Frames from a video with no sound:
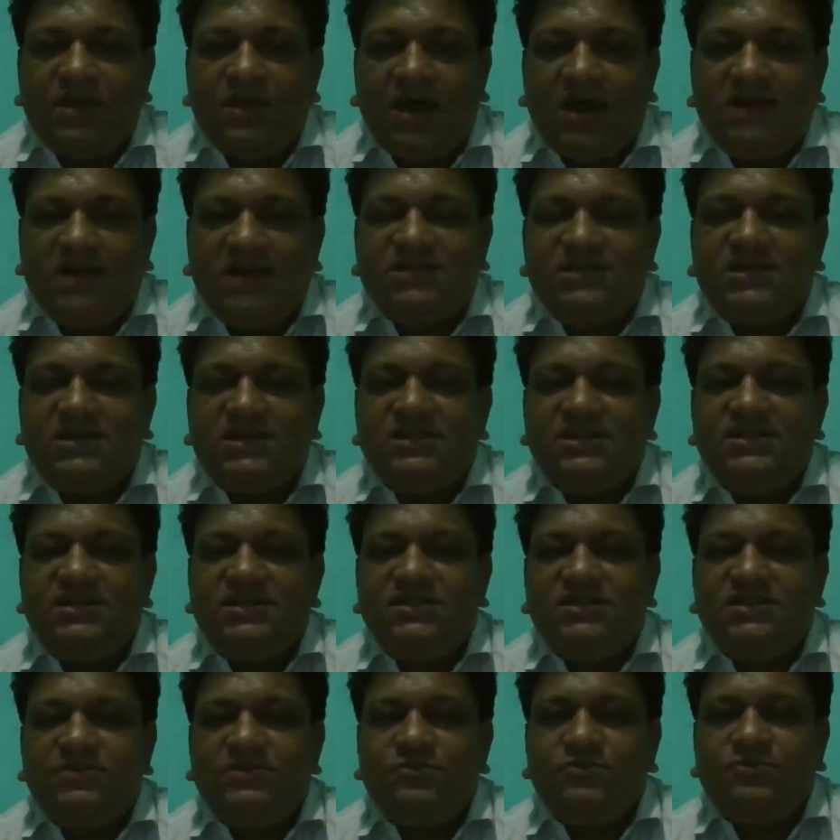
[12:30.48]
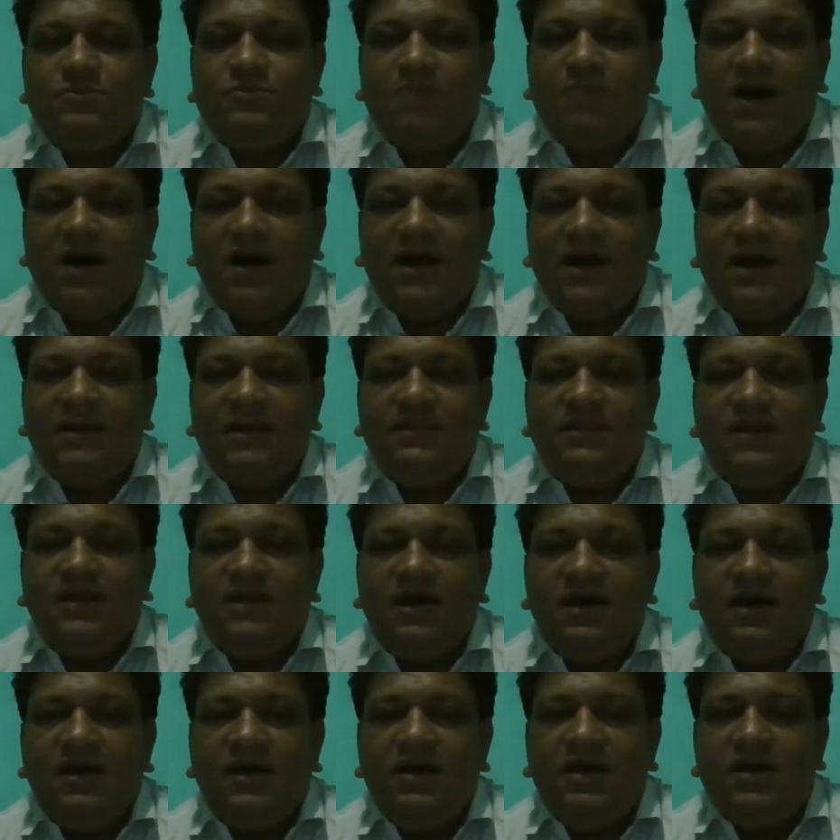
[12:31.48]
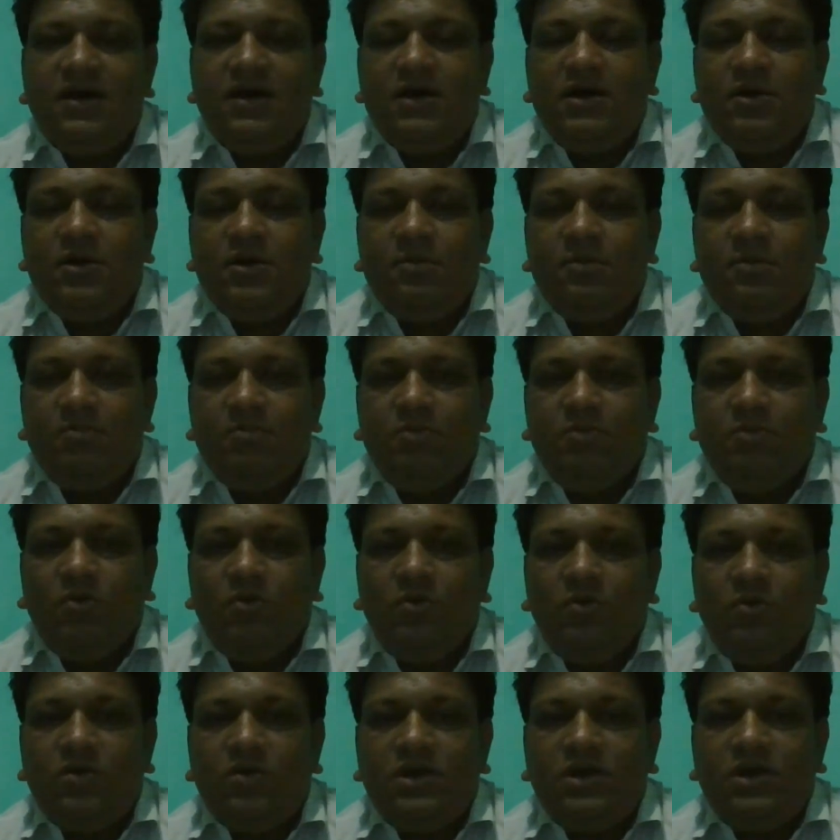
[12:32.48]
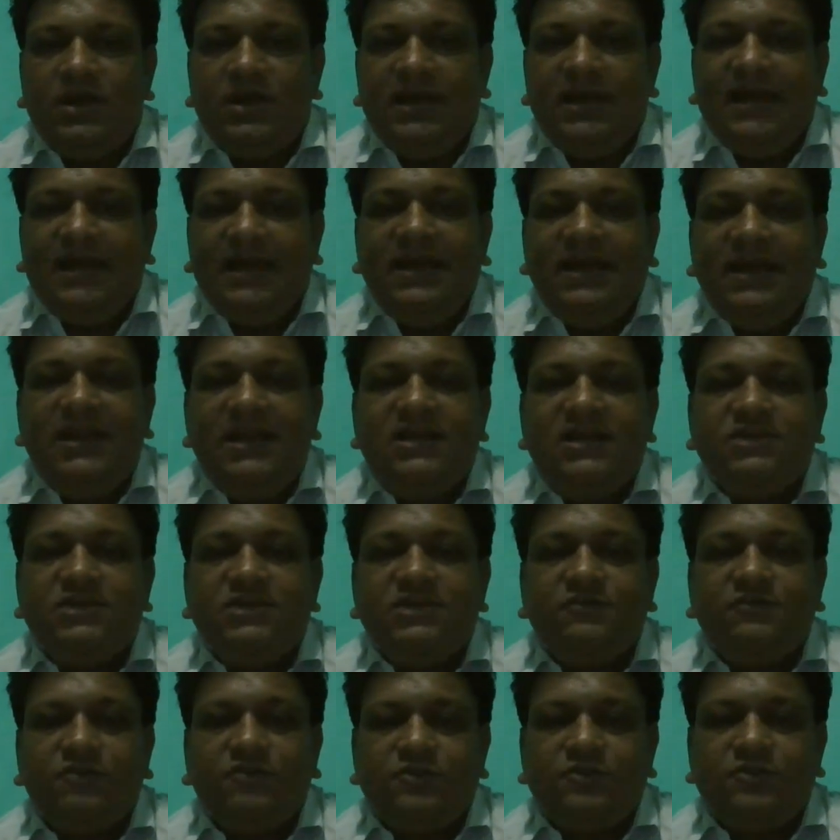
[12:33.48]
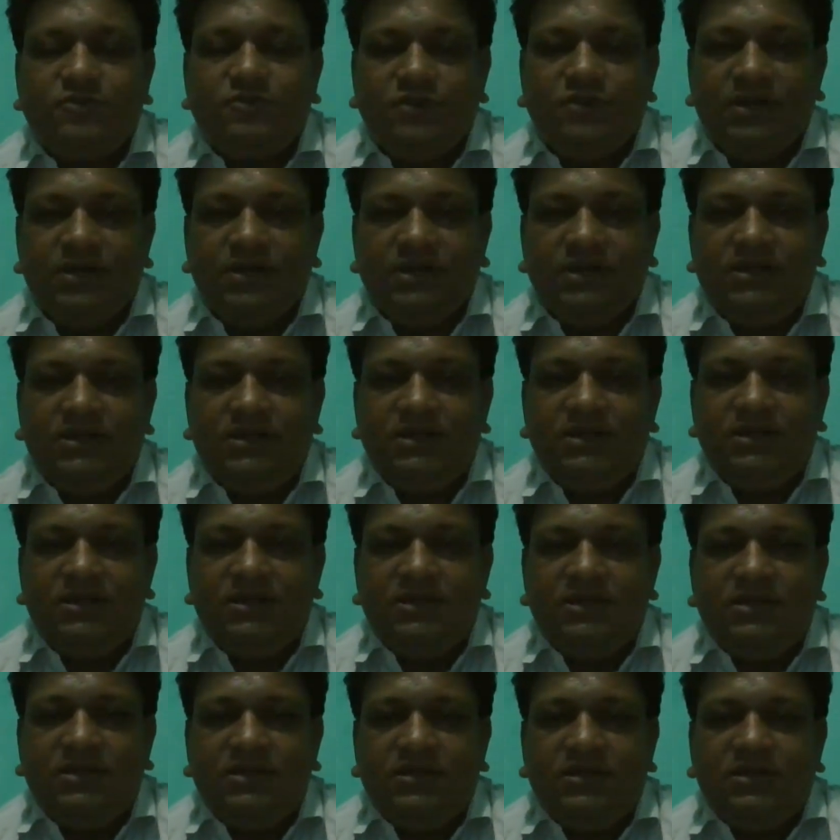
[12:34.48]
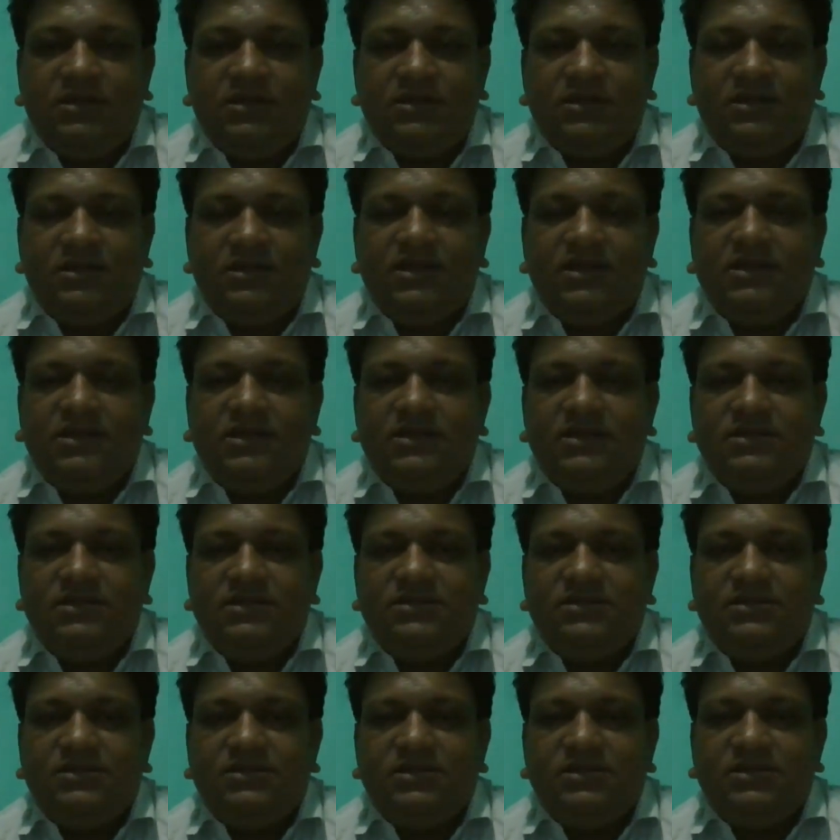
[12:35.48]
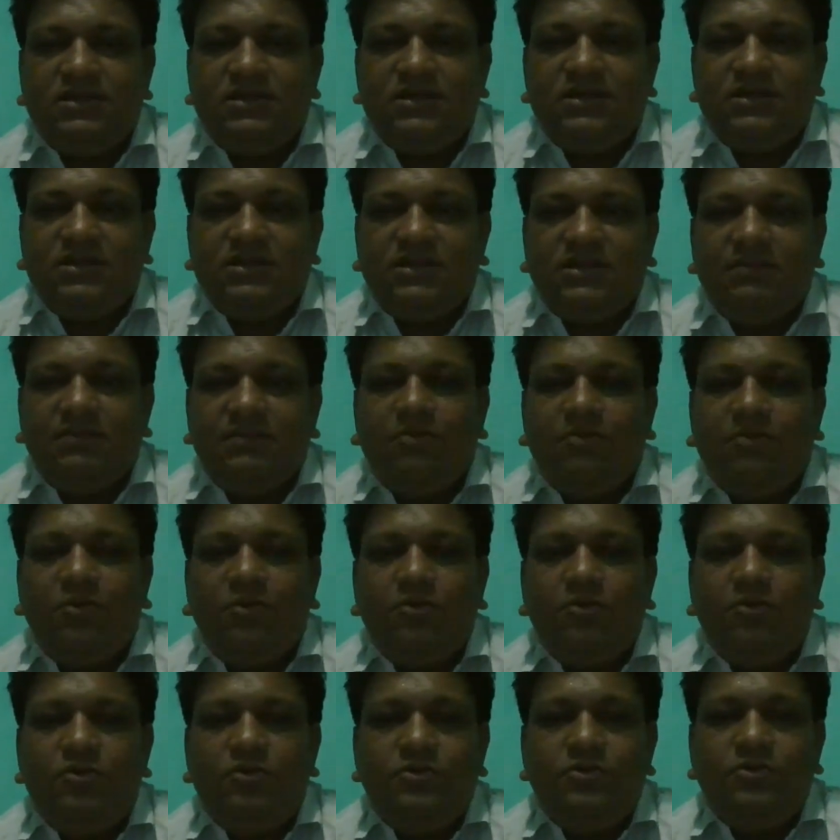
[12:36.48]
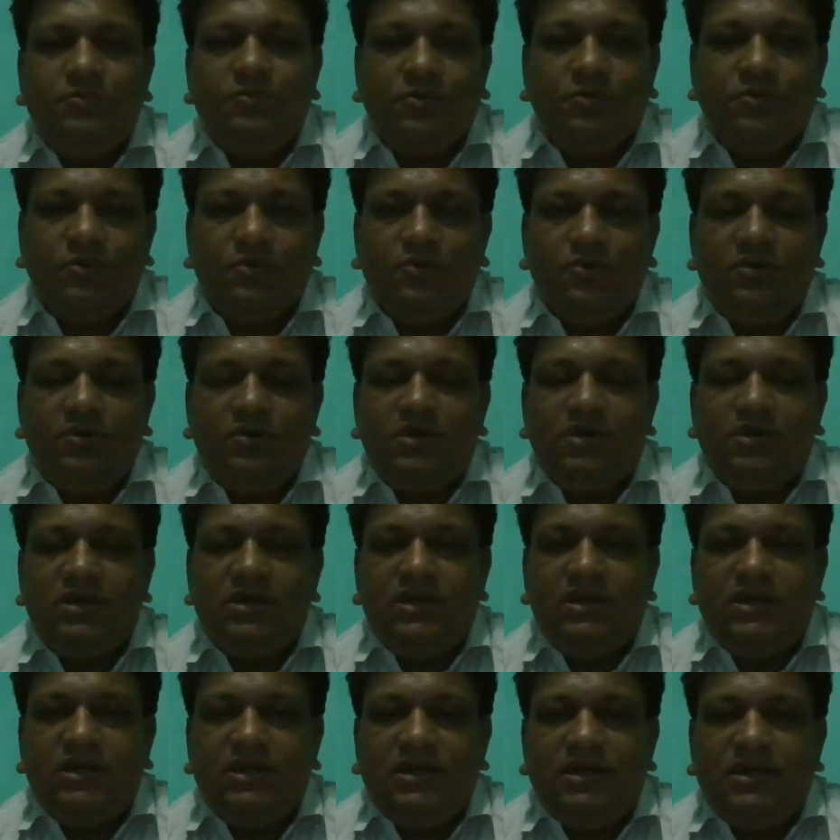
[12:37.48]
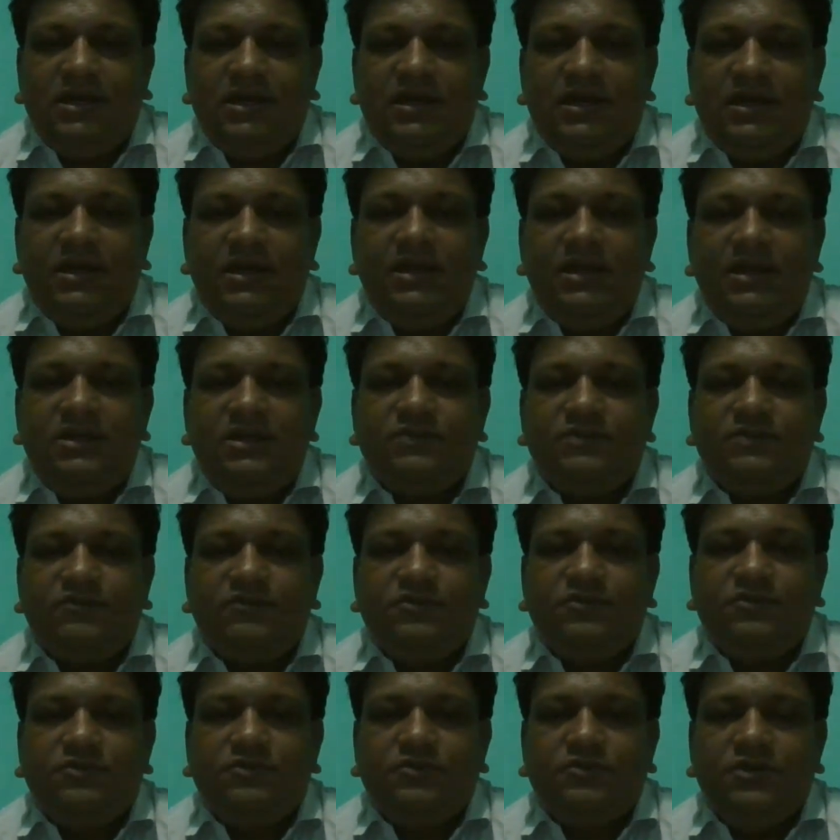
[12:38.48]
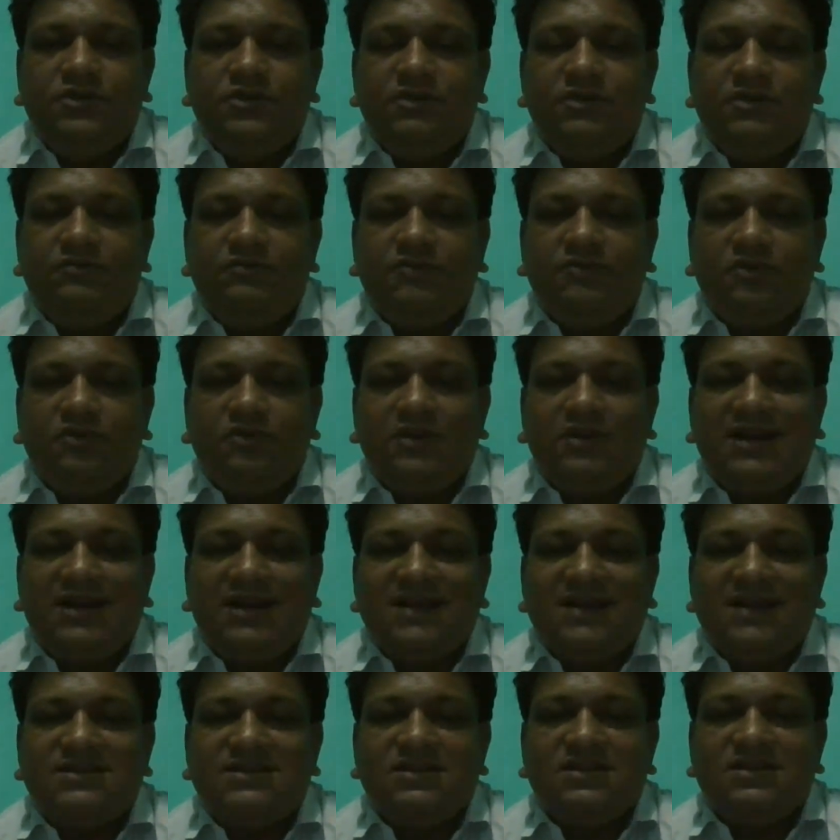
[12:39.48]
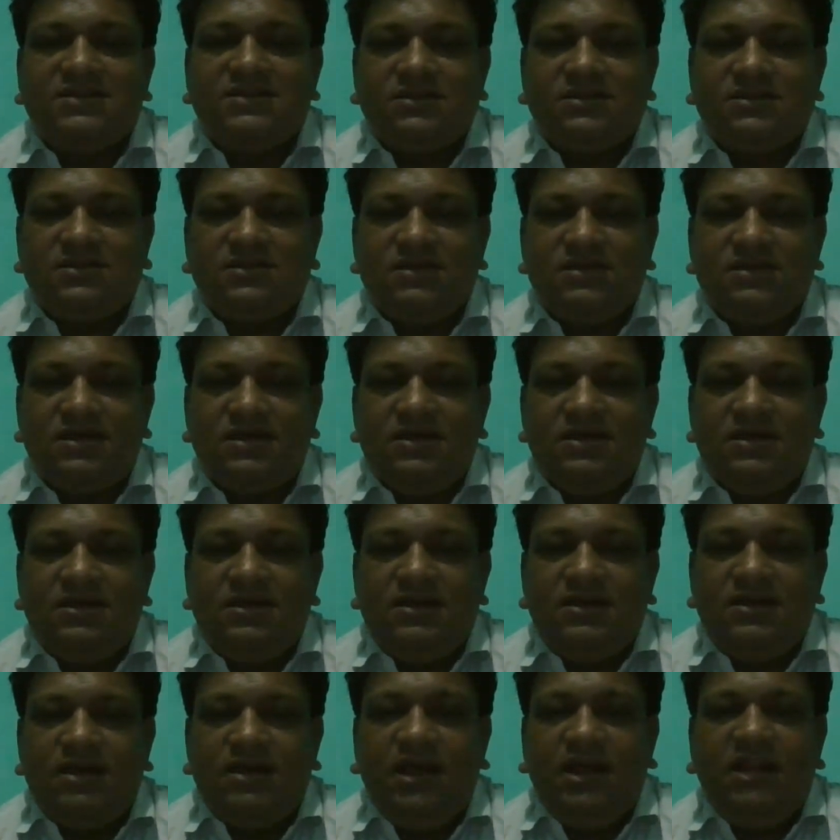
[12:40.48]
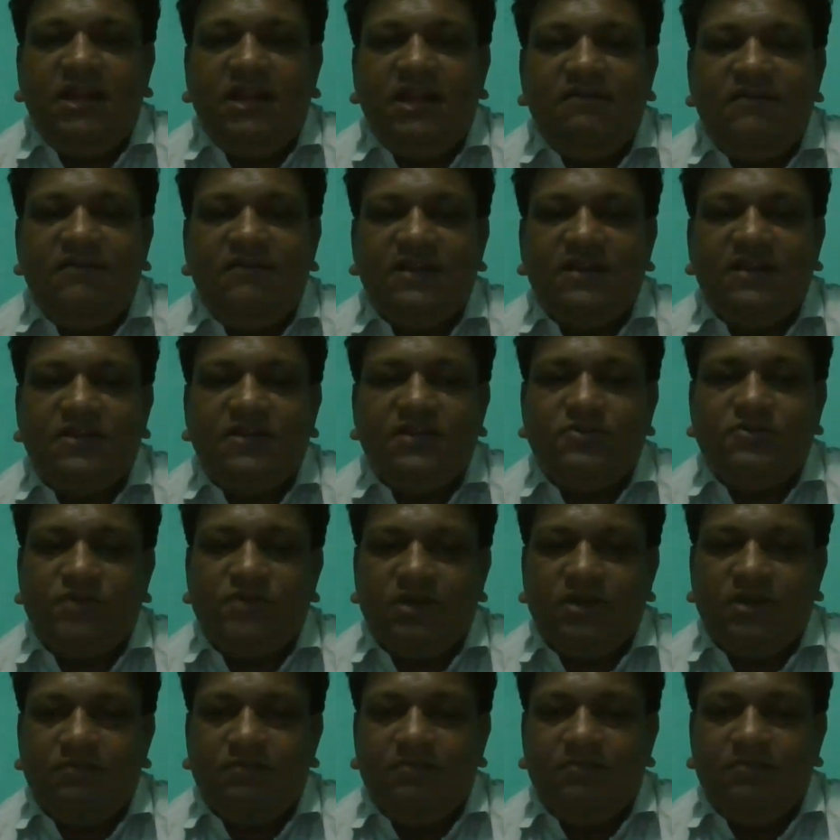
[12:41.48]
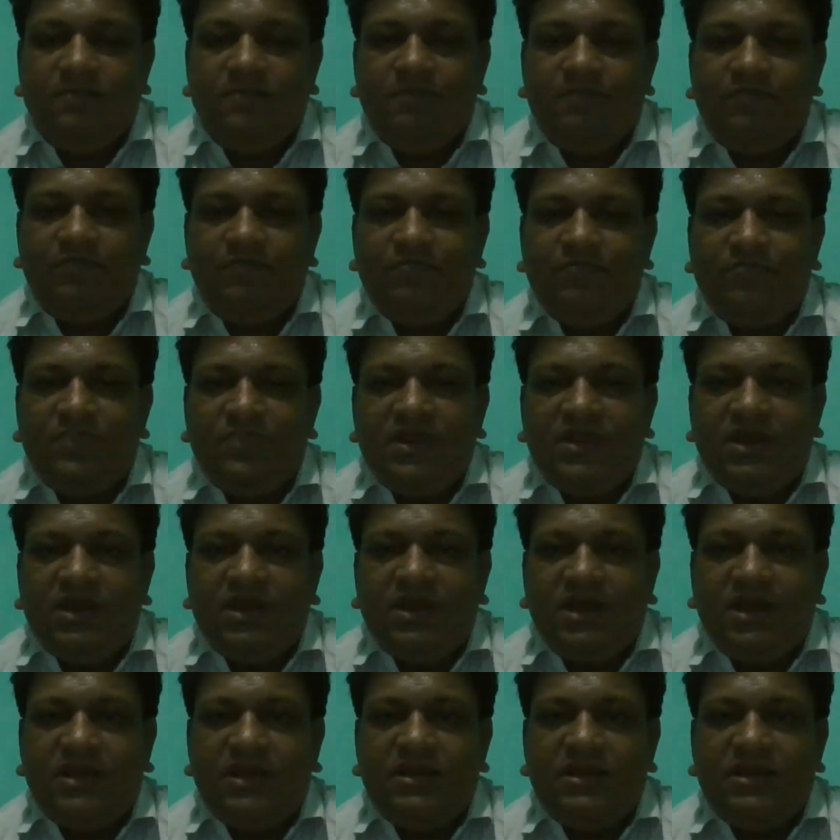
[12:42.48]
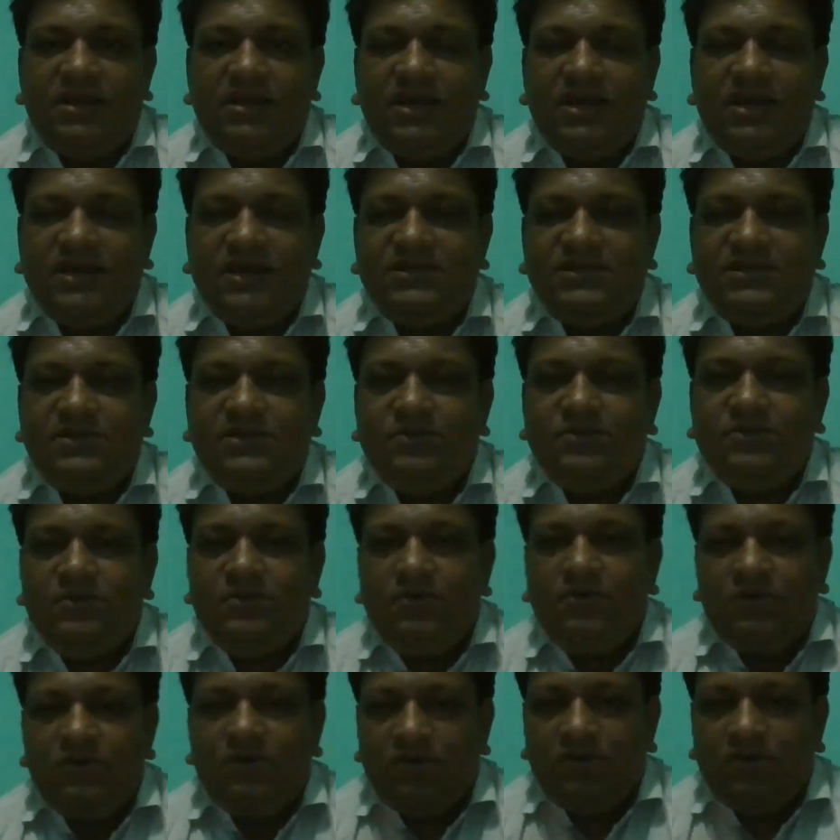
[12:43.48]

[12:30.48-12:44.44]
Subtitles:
I suggest you to buy the book English for Today. That is the board book English for Today for classes 11 and 12. And as you